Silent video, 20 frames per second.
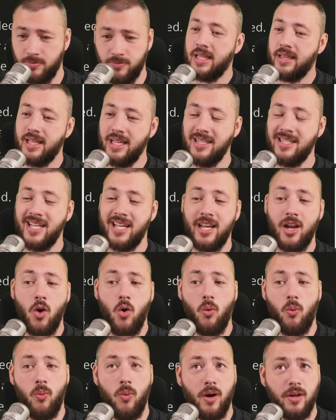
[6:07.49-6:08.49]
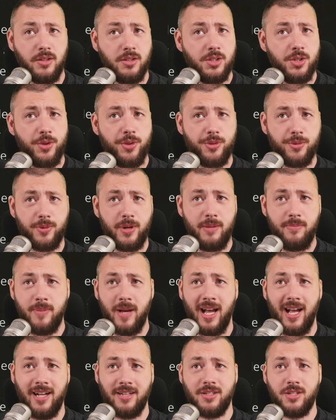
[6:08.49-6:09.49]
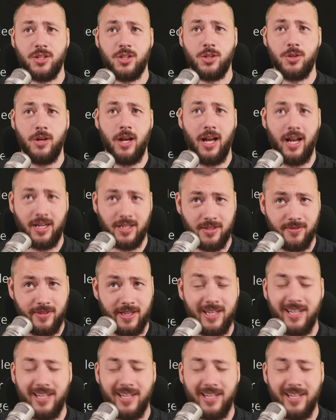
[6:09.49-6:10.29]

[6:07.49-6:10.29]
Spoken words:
They take 1 to 3 pacts to activate.